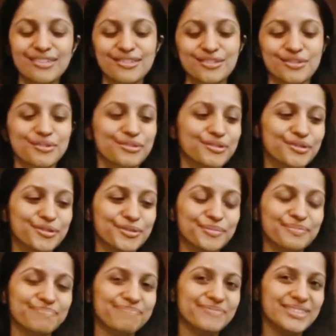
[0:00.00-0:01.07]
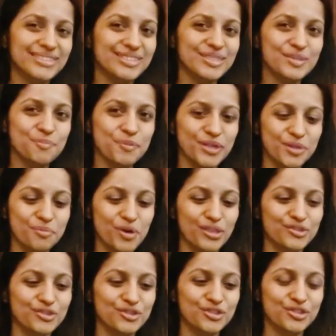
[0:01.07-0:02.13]
So this is pretty
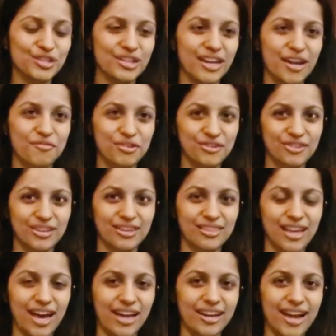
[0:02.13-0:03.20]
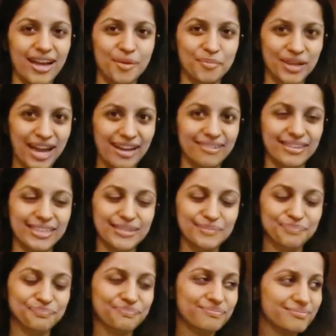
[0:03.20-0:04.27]
much everything that I am carrying.
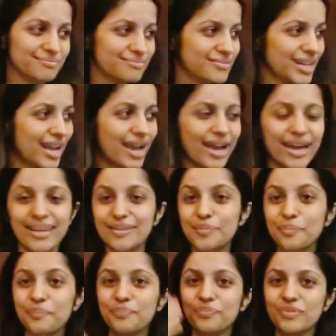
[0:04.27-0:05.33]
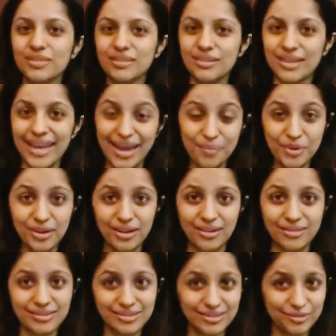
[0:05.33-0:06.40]
And the
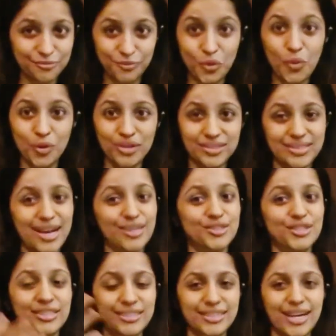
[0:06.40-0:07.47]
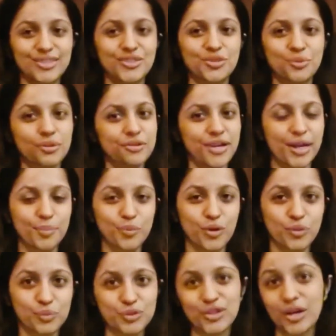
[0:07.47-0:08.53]
camera, the phone, is actually attached to a
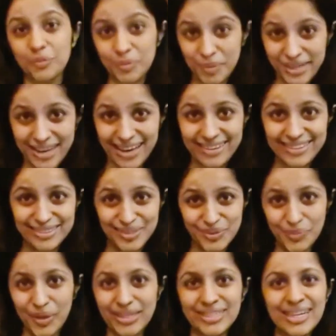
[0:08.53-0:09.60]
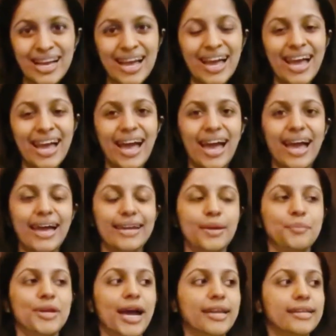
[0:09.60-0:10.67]
tripod which I will be carrying as well.
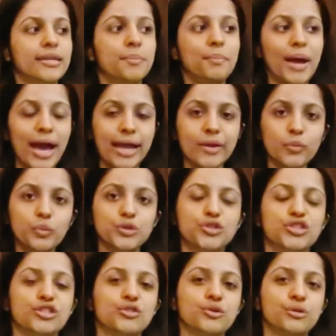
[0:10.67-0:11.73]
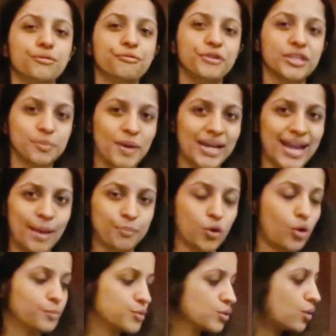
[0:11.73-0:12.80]
And I'm carrying a bag which is going to fit my
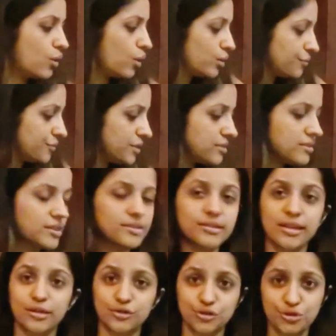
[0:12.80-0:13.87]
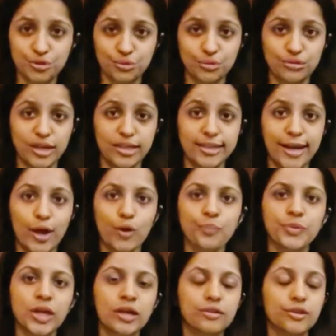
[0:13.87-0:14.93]
laptop. So all of these things that I just showed right now,
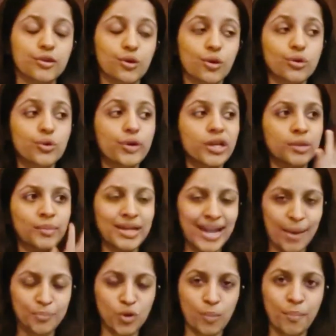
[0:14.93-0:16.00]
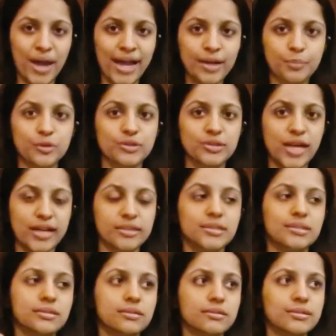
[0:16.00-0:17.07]
they're all going in my laptop bag, because that
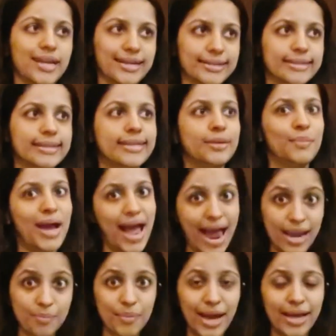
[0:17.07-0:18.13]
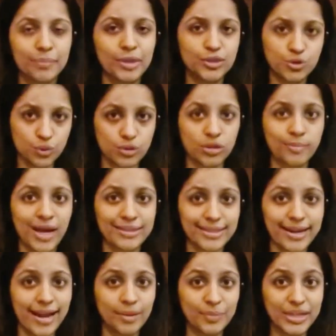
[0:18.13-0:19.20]
is technically my handbag, my shoulder bag
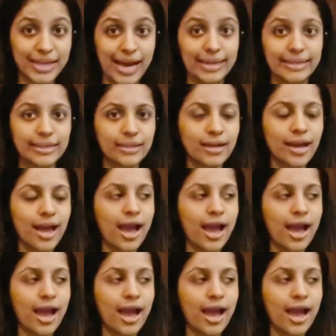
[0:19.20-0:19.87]
that I'll be carrying.